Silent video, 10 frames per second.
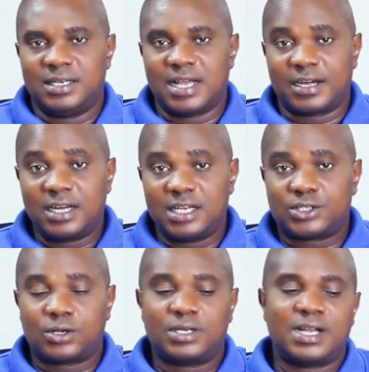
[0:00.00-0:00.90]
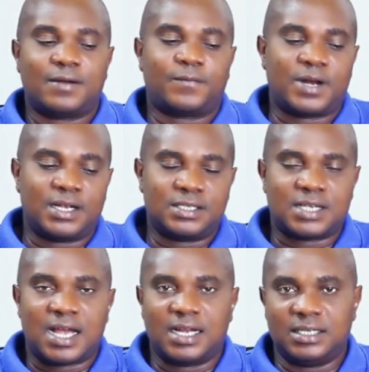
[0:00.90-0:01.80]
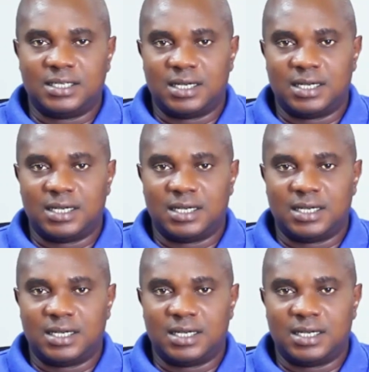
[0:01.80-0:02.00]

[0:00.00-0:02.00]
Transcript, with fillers: their relation, their friends, and